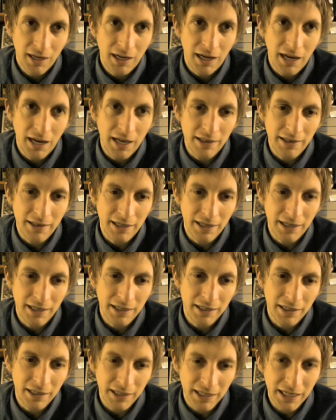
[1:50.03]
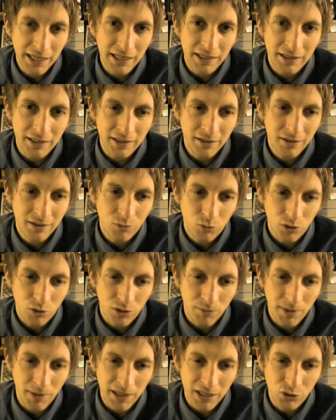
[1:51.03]
And then again, we're gonna
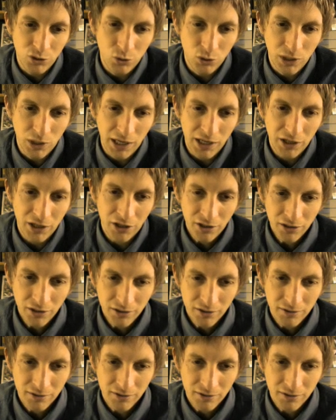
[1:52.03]
make a new layer.